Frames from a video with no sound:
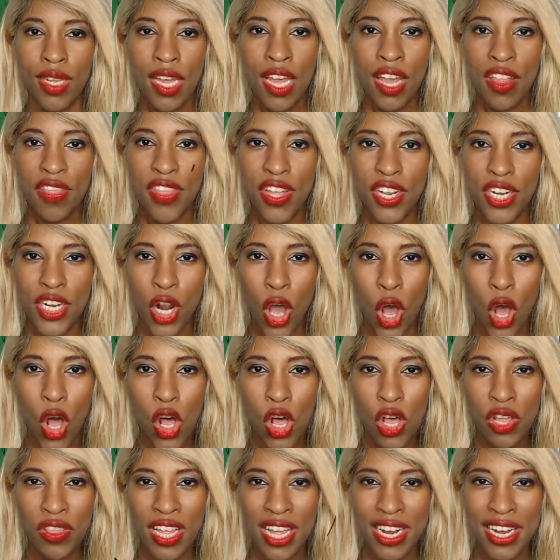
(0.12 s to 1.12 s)
The
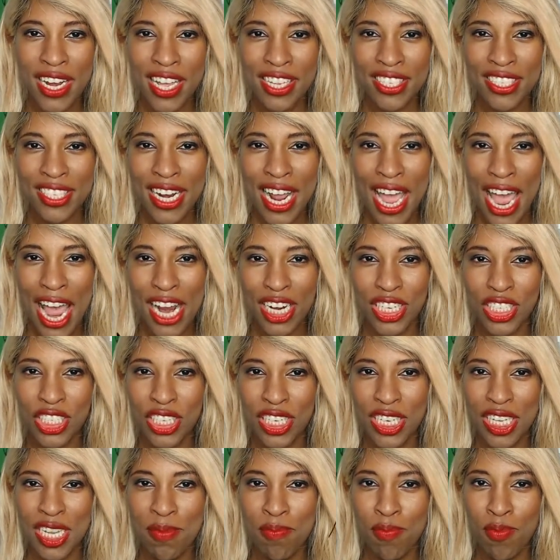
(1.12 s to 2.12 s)
doll that doesn't
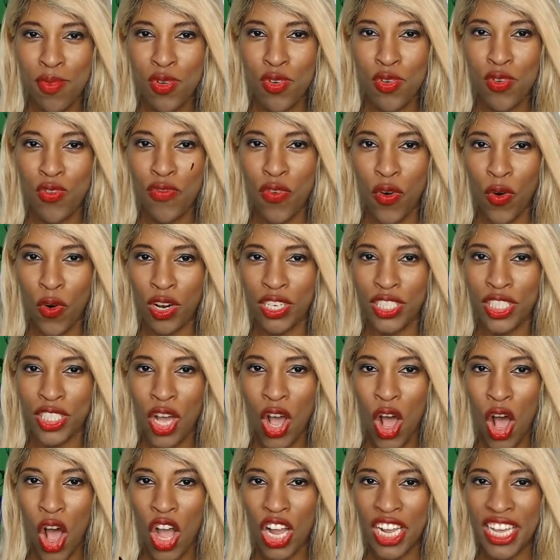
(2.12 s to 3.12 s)
actually move or
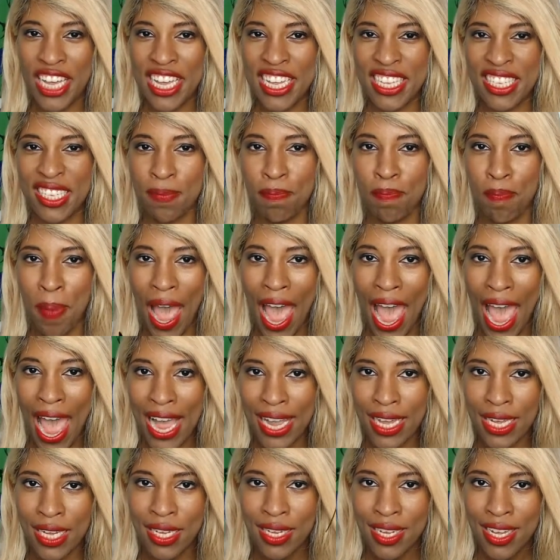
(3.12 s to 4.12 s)
talk is
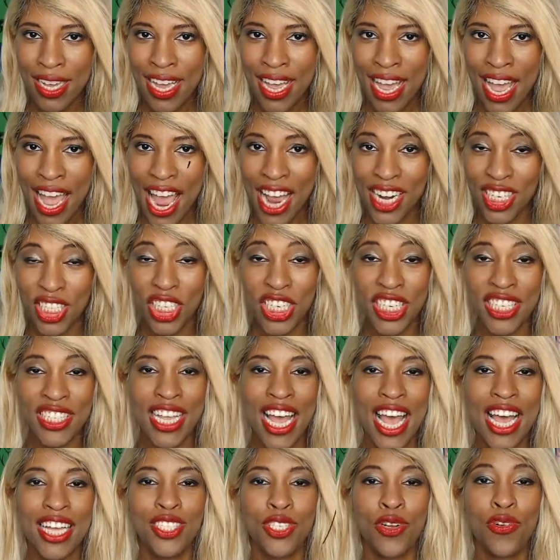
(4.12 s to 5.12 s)
back, and she's
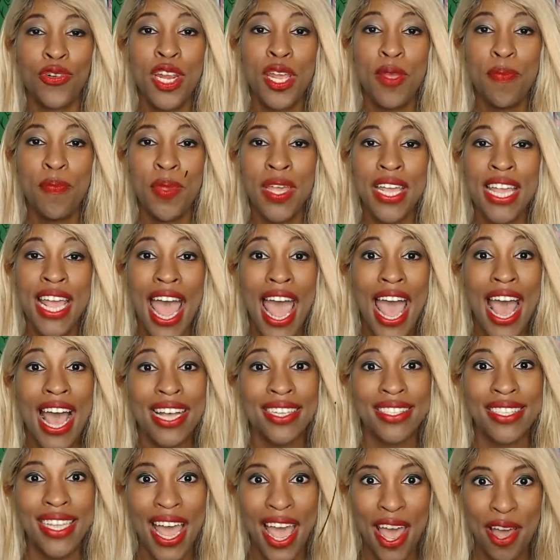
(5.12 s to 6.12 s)
as creepy
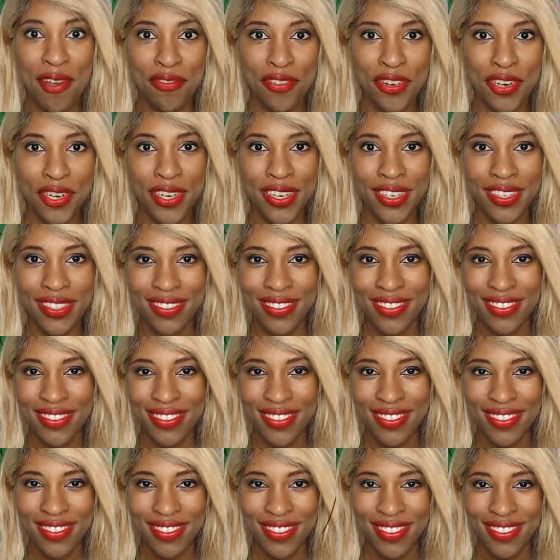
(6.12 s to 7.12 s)
as ever.
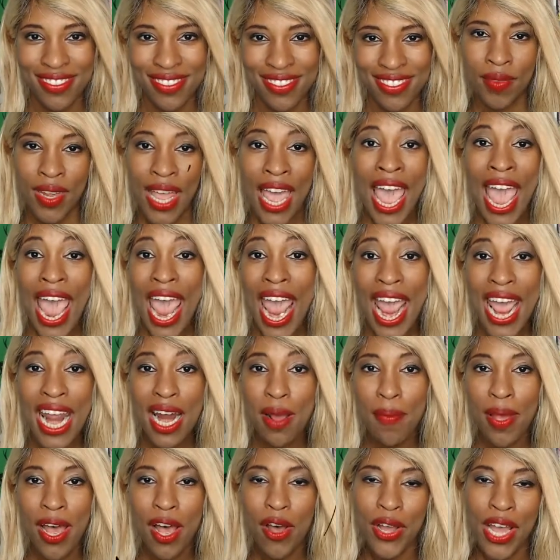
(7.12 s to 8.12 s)

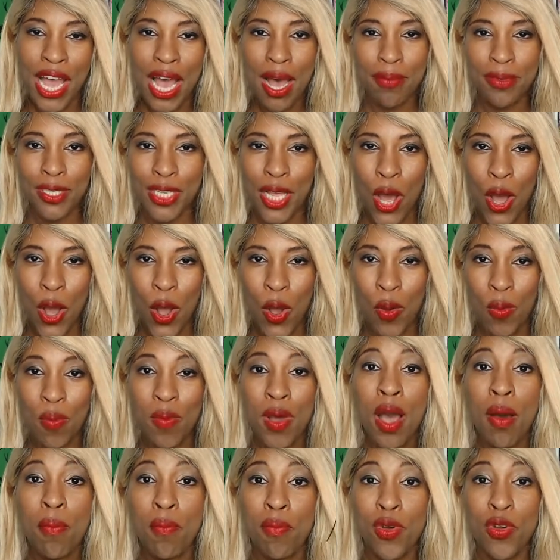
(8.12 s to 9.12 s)
Annabelle Comes Home,
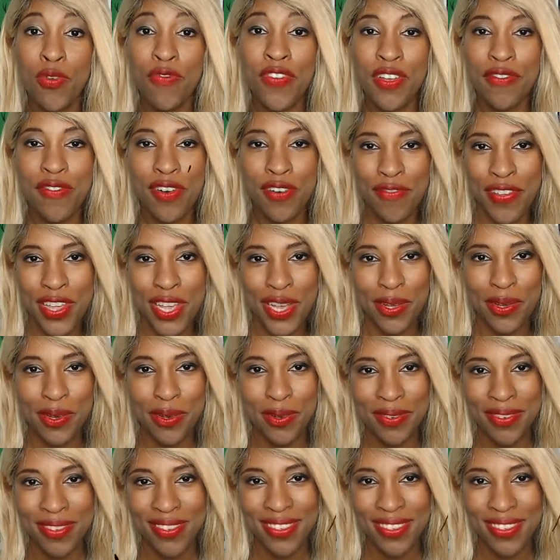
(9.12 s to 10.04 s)
movie review.